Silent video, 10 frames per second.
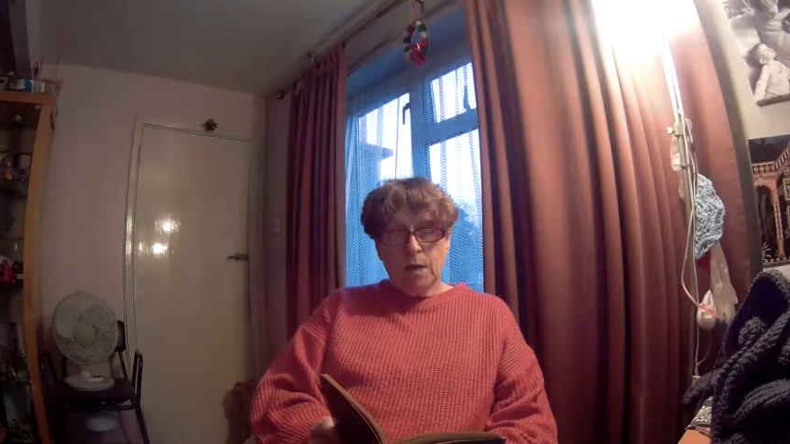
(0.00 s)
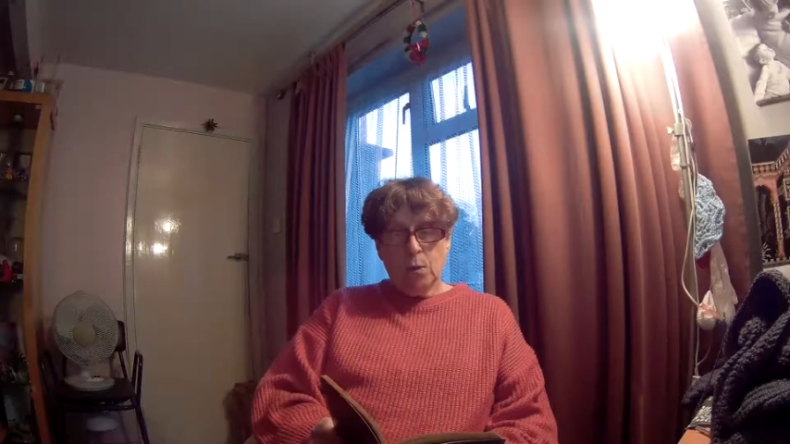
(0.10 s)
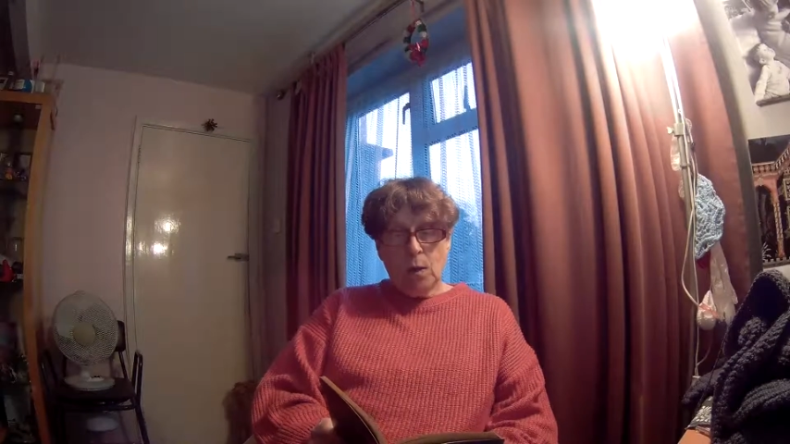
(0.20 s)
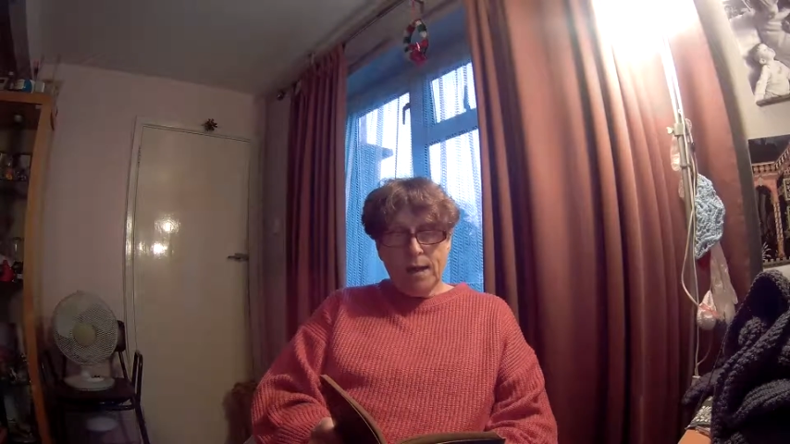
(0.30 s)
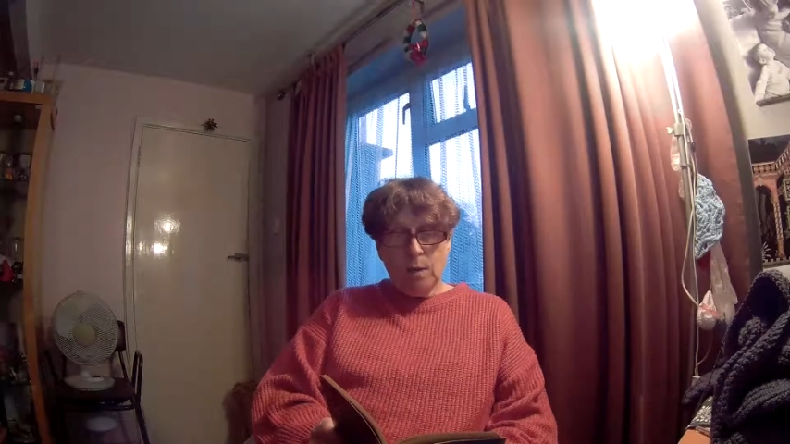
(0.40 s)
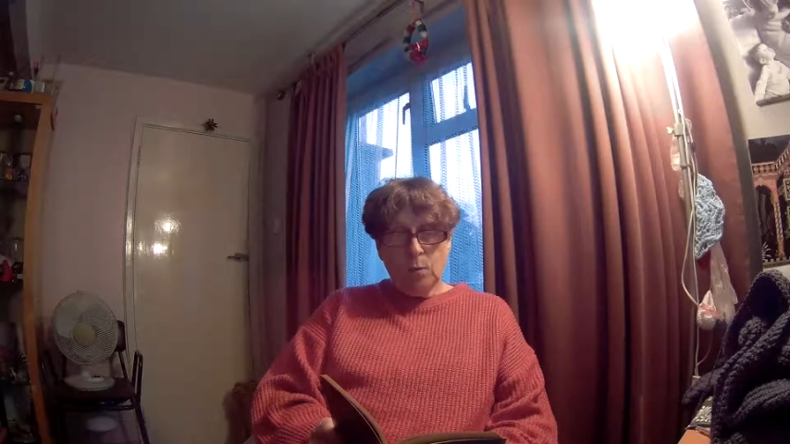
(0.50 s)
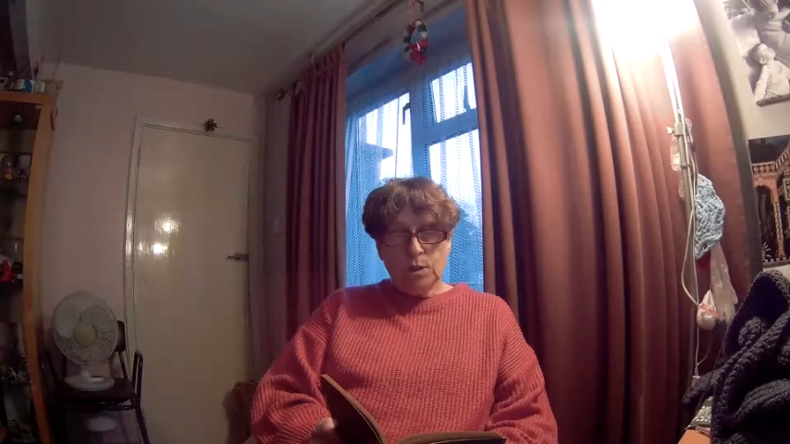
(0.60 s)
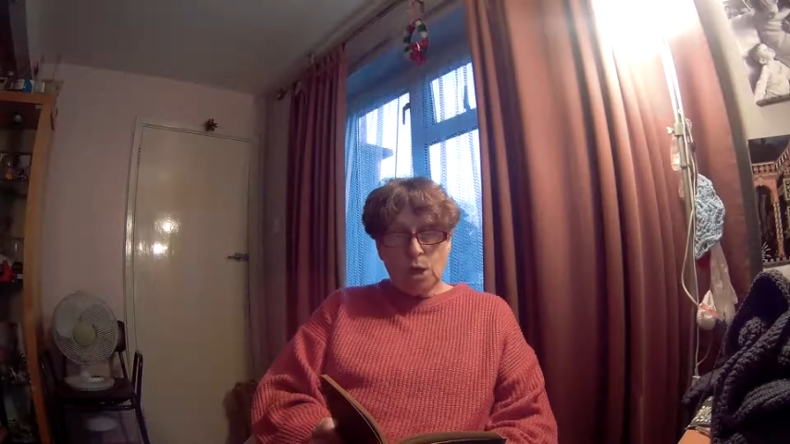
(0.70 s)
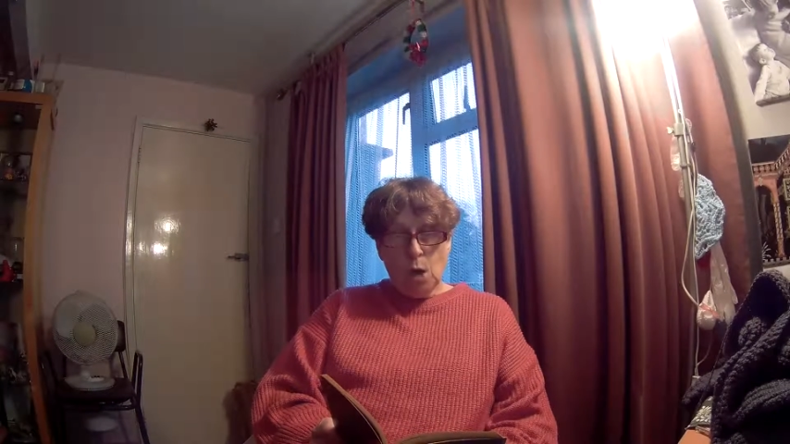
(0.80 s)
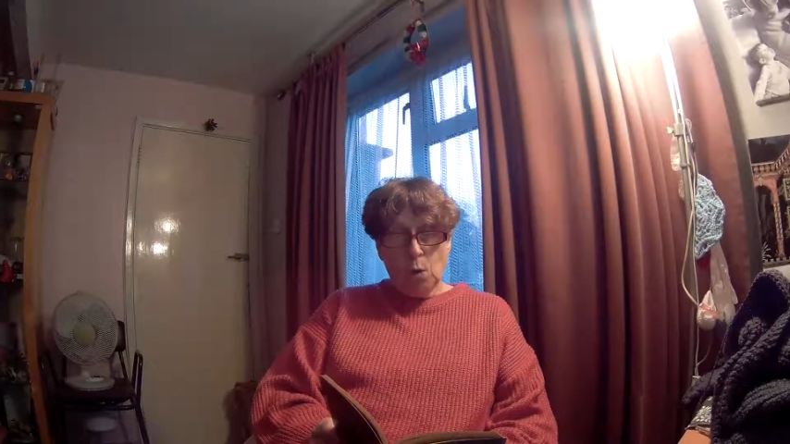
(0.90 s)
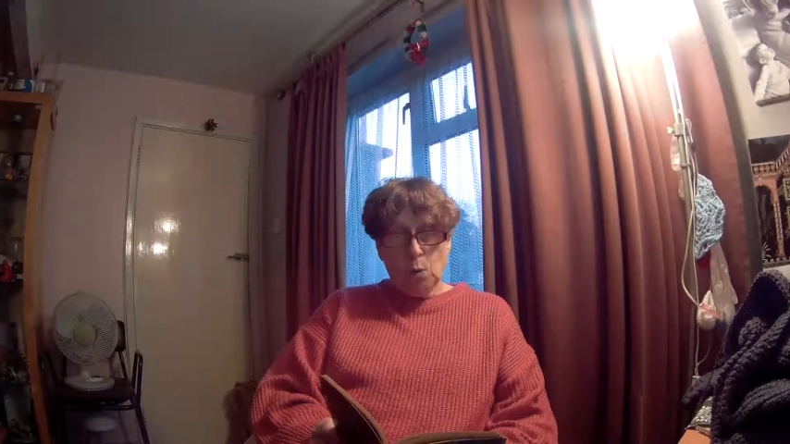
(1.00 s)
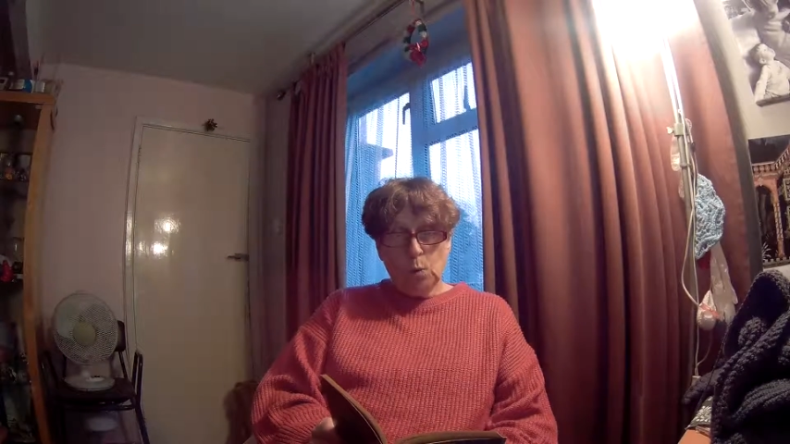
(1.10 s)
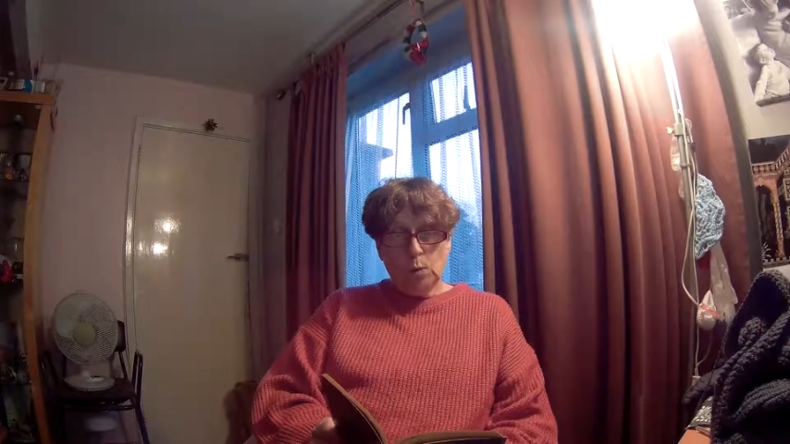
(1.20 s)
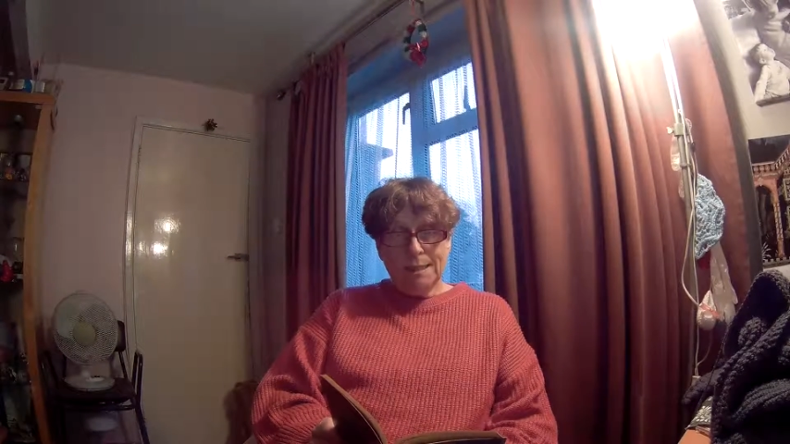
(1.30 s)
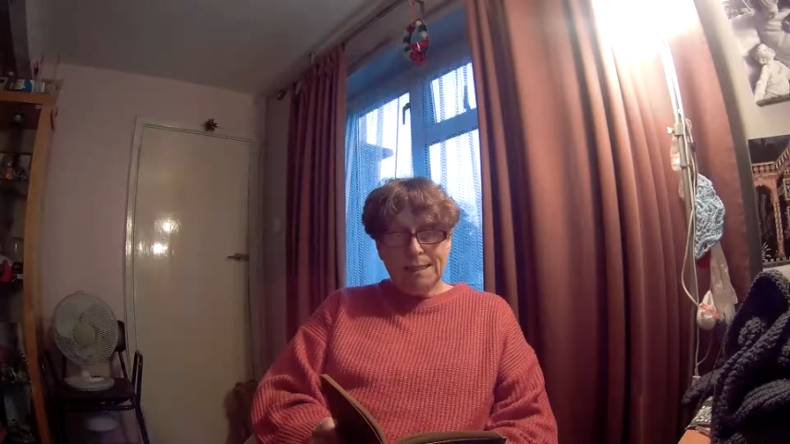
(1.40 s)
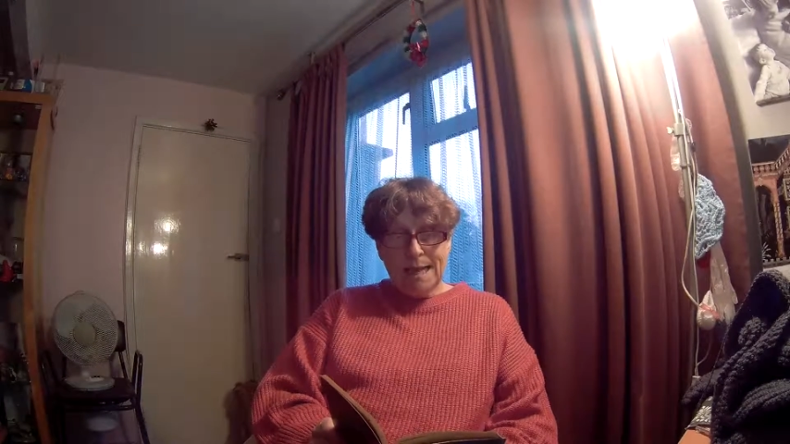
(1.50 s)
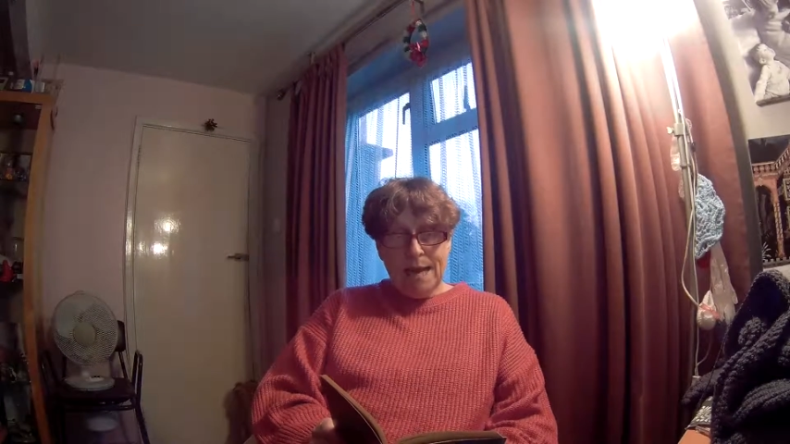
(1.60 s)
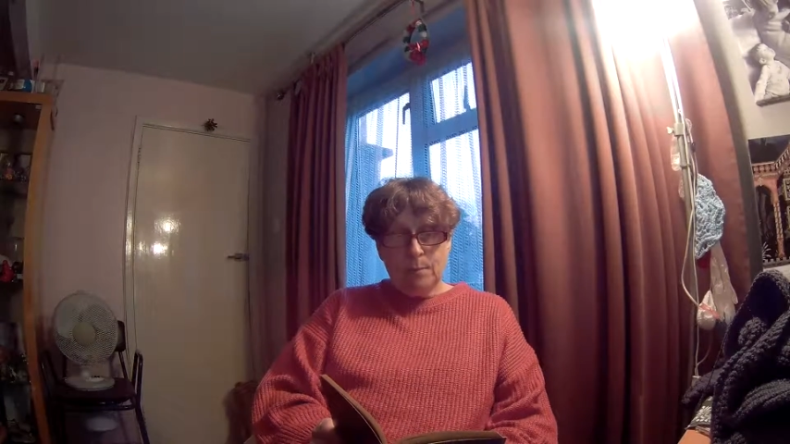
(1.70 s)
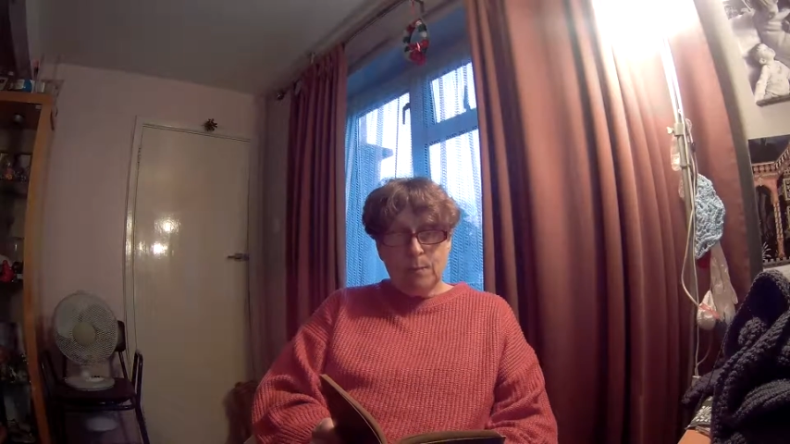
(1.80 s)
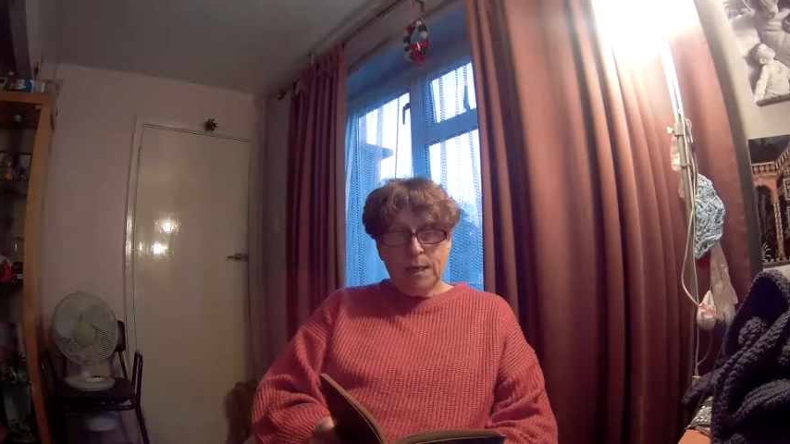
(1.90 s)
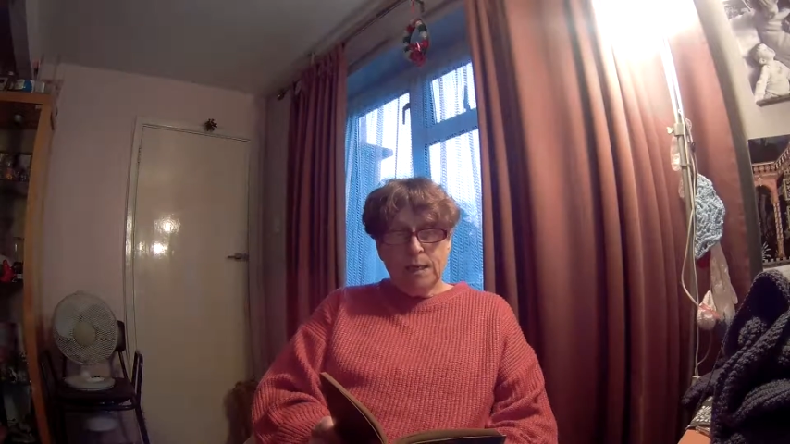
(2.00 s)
The weather was cold and damp,